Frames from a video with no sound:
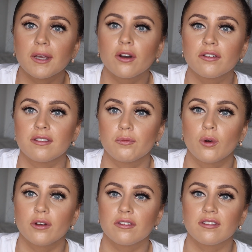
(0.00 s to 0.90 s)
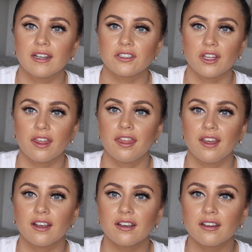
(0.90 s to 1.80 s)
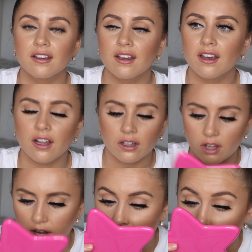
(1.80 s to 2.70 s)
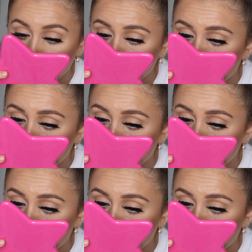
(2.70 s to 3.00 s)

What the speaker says: because it was such a thick liner,